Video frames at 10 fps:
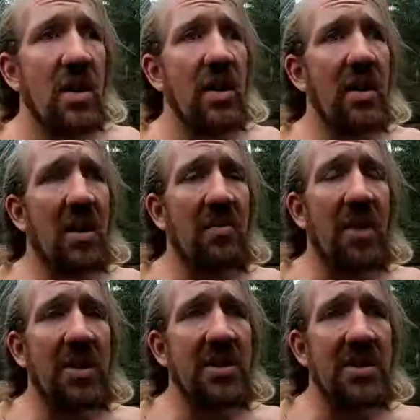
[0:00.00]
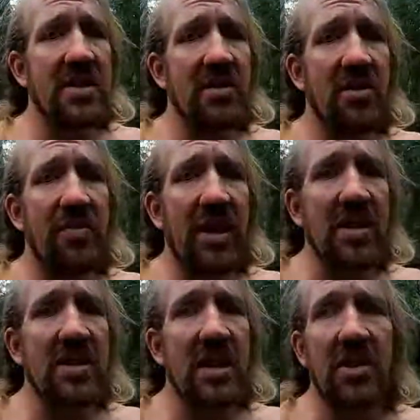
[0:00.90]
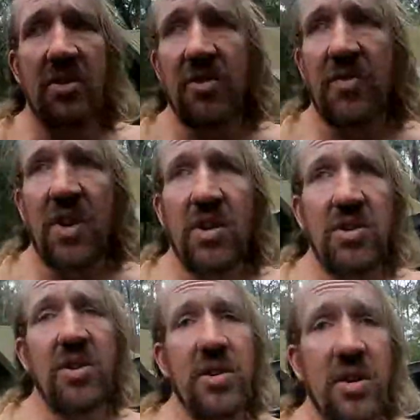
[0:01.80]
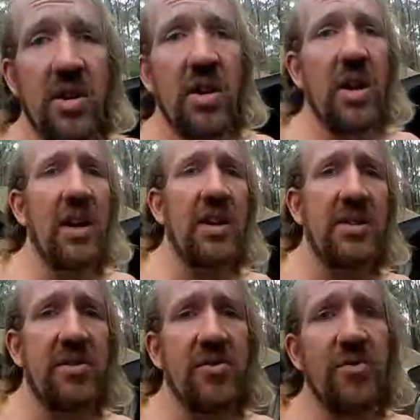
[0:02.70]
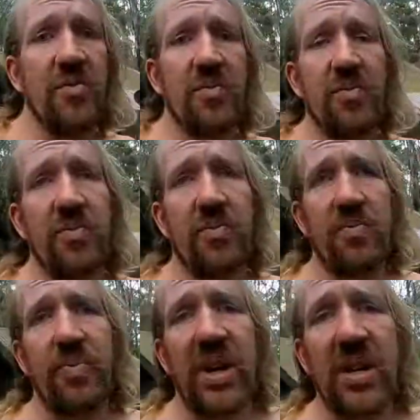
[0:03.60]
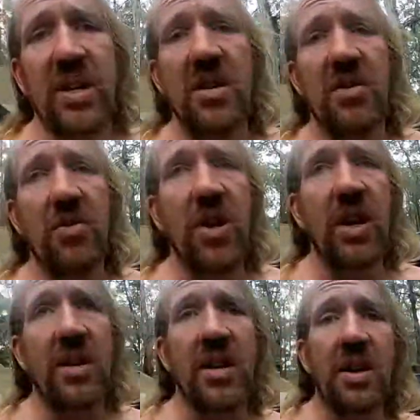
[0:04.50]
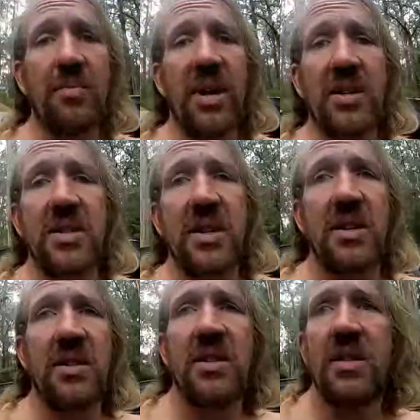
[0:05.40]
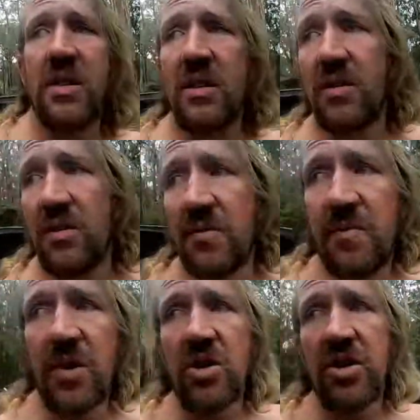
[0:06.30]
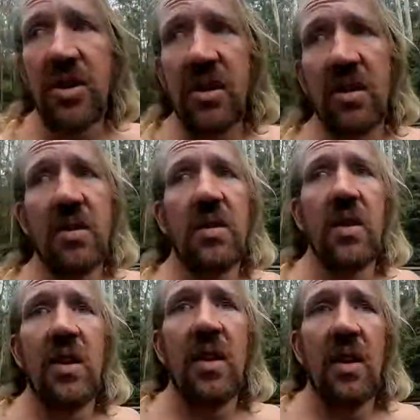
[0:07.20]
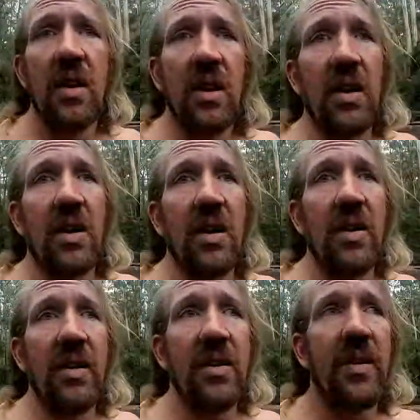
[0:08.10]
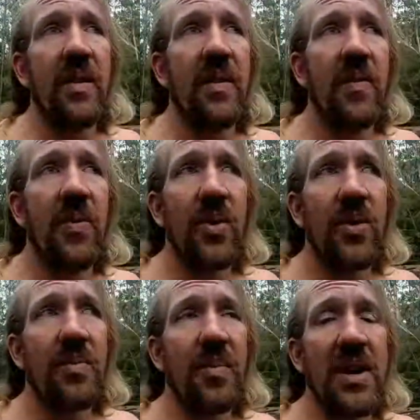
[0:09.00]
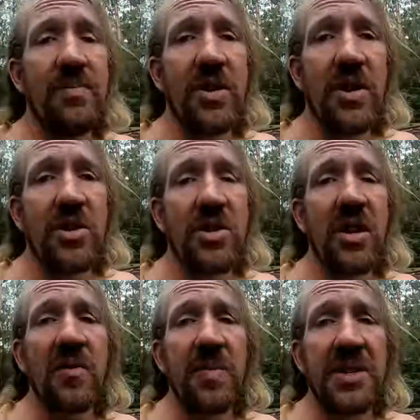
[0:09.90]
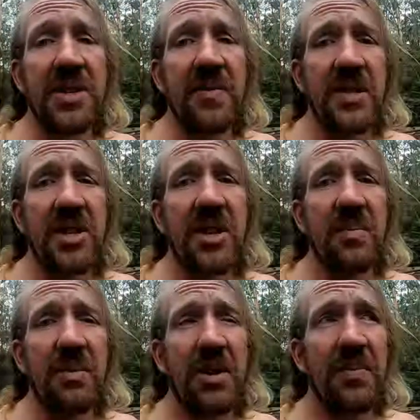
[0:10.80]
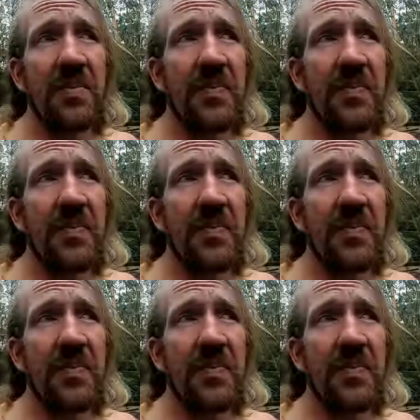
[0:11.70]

and then I might just loop back down on the road to Barking Hill Gate and come back down the hill and finish here. I thought maybe I should give myself a time limit,